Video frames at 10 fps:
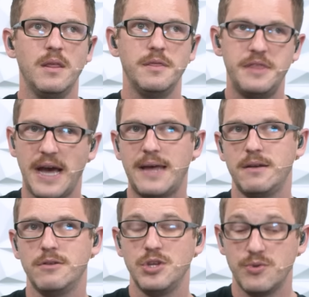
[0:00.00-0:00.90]
That
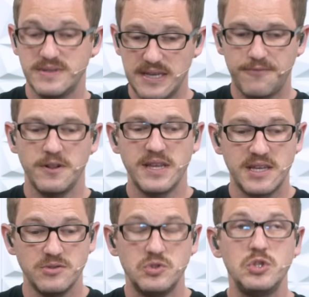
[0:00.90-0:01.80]
you definitely
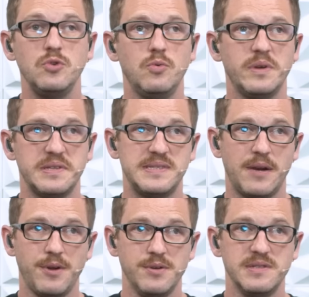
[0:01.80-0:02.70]
can do with a
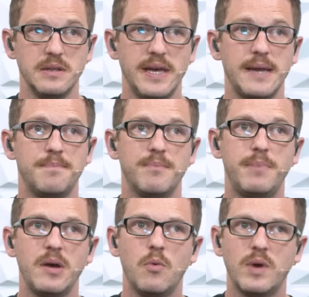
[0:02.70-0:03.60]
stereo delay,
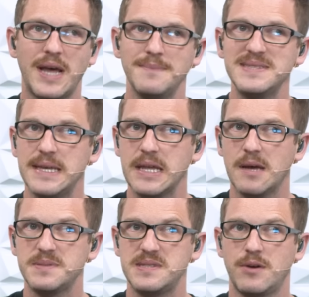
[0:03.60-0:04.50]
but when I'm setting
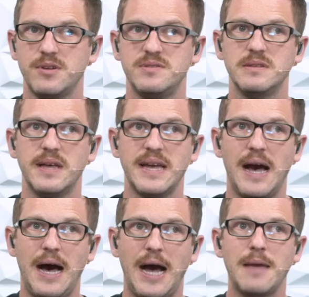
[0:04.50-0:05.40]
up a stereo delay,
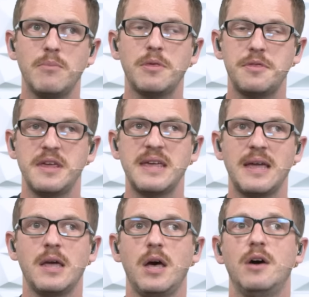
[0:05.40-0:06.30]
I'm
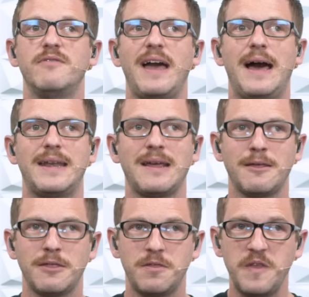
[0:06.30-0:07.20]
thinking of
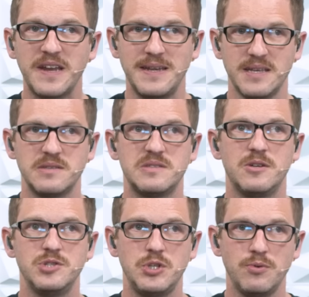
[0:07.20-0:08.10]
adding thickness
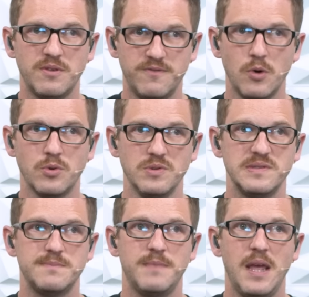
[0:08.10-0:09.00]
to the vocals.